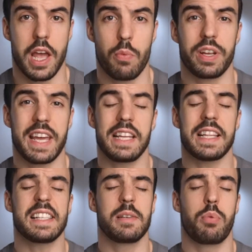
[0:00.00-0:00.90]
And regaining
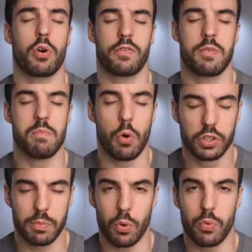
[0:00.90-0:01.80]
that is important for
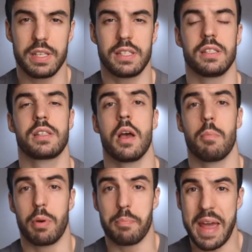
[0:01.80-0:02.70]
multiple reasons,
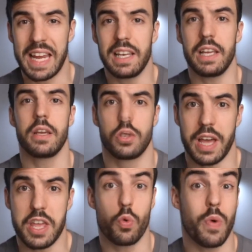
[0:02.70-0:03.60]
but mainly to
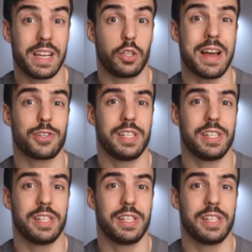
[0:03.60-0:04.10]
get you ready to actually